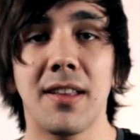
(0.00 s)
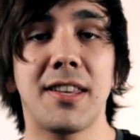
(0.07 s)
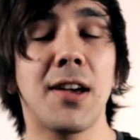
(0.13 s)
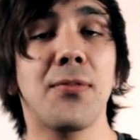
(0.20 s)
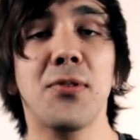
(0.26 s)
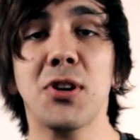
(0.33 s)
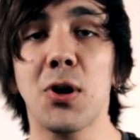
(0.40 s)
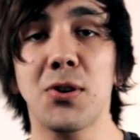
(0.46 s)

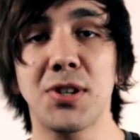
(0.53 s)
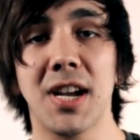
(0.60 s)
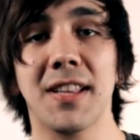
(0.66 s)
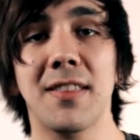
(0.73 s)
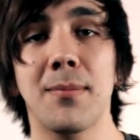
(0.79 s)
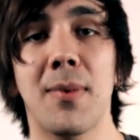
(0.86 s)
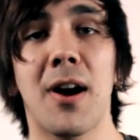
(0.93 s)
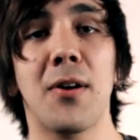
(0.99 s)
Definitely go check
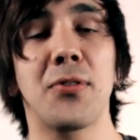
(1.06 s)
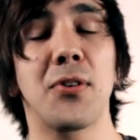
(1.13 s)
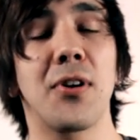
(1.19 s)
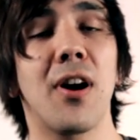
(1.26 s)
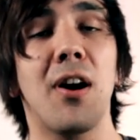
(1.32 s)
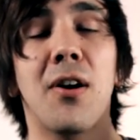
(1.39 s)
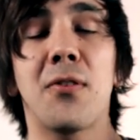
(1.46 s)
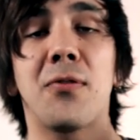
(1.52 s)
them out. They're
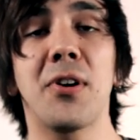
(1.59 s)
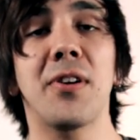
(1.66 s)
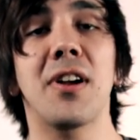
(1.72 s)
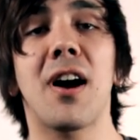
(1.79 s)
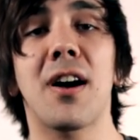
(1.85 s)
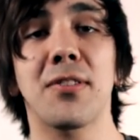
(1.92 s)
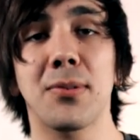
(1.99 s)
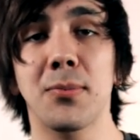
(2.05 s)
all very
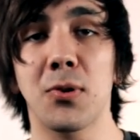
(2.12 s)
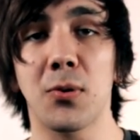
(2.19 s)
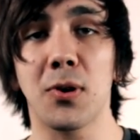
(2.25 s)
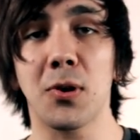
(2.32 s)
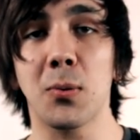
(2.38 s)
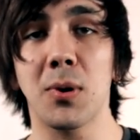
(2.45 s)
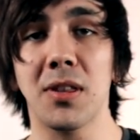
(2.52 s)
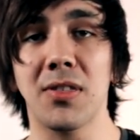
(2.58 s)
awesome to
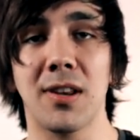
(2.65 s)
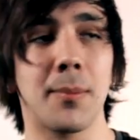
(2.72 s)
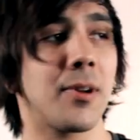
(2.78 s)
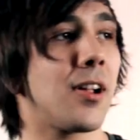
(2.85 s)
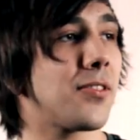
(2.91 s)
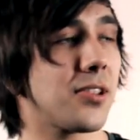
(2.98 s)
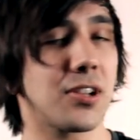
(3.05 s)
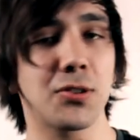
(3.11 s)
work with, and I'm
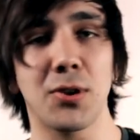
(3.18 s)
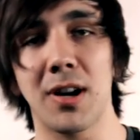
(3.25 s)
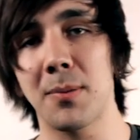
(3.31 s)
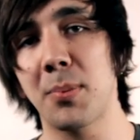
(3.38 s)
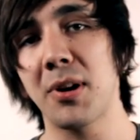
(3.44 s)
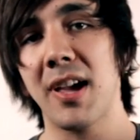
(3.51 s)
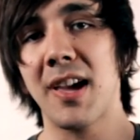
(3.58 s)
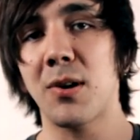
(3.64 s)
also going to try to
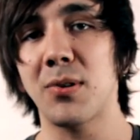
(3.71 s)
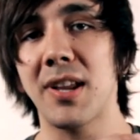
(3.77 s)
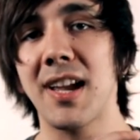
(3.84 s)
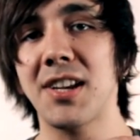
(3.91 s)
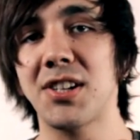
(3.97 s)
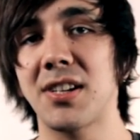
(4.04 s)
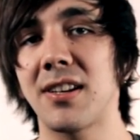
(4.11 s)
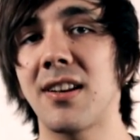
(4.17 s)
put an
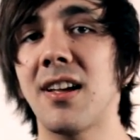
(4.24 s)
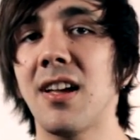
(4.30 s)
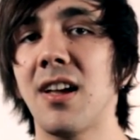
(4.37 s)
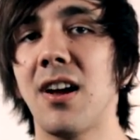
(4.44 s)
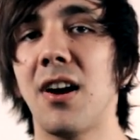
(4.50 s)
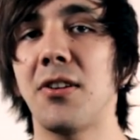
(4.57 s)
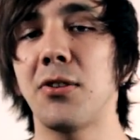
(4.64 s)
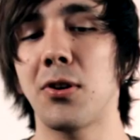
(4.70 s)
annotation
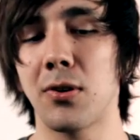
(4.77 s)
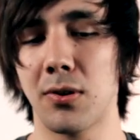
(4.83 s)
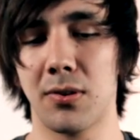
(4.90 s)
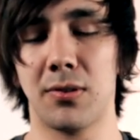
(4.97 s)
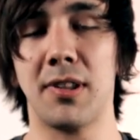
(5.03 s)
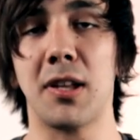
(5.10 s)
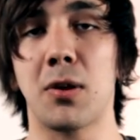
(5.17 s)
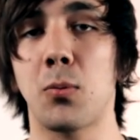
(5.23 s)
under
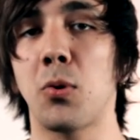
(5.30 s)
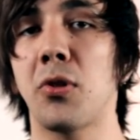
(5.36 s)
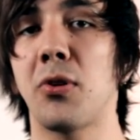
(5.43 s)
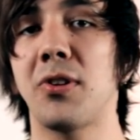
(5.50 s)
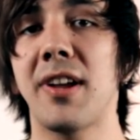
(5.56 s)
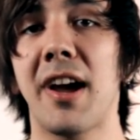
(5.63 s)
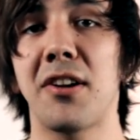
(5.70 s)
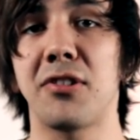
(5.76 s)
like where
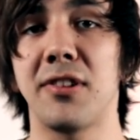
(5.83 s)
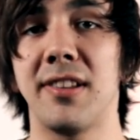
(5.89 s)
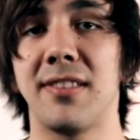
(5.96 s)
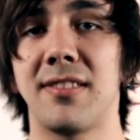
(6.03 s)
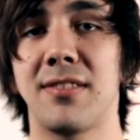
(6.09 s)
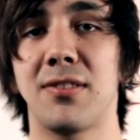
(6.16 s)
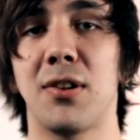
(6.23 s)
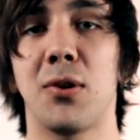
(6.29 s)
their title is.
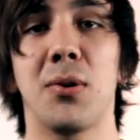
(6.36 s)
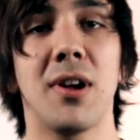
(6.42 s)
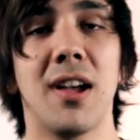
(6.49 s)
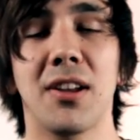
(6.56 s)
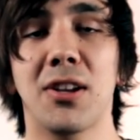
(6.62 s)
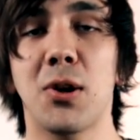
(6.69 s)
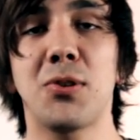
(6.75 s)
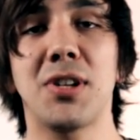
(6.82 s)
So
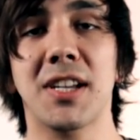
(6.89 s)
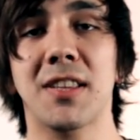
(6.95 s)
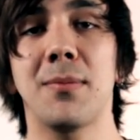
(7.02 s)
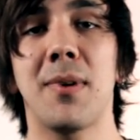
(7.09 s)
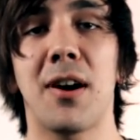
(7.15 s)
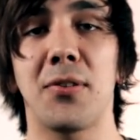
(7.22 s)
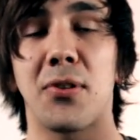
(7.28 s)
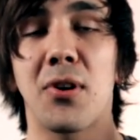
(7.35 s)
go check them
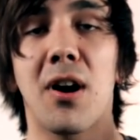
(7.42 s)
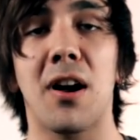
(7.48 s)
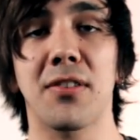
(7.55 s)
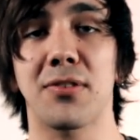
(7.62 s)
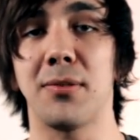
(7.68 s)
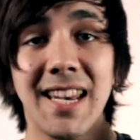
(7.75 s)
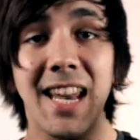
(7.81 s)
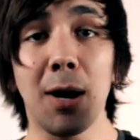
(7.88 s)
out. They're
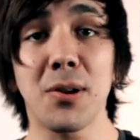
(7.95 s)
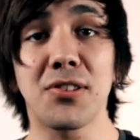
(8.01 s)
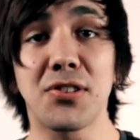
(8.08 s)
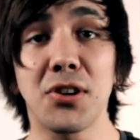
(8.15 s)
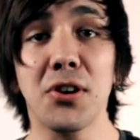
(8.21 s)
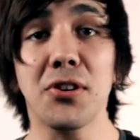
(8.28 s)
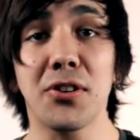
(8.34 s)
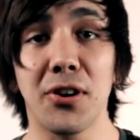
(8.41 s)
awesome. Now it's
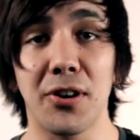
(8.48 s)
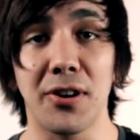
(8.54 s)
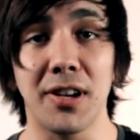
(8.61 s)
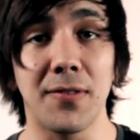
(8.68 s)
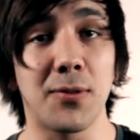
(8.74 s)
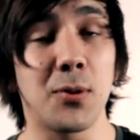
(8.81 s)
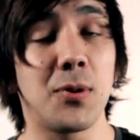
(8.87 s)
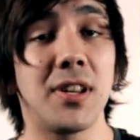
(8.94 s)
your turn
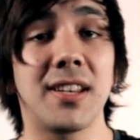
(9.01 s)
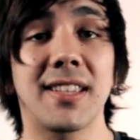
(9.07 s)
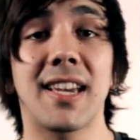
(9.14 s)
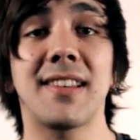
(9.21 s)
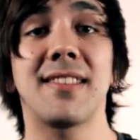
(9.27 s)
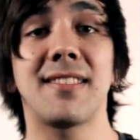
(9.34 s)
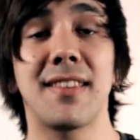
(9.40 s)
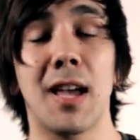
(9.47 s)
if you didn't
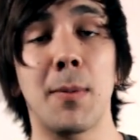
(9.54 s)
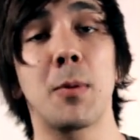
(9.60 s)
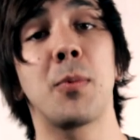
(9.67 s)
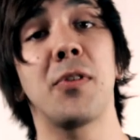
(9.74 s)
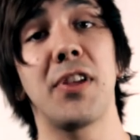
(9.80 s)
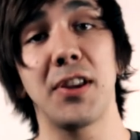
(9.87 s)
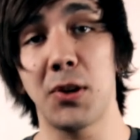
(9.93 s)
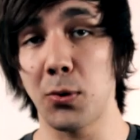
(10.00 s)
get to say happy
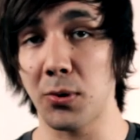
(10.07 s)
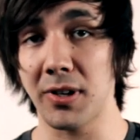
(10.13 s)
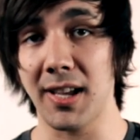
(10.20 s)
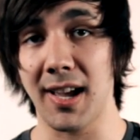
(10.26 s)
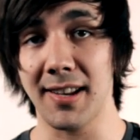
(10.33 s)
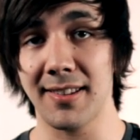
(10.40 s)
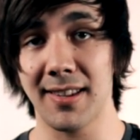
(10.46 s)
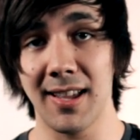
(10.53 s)
birthday to her
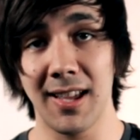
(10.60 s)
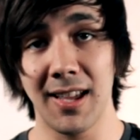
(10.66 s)
yet.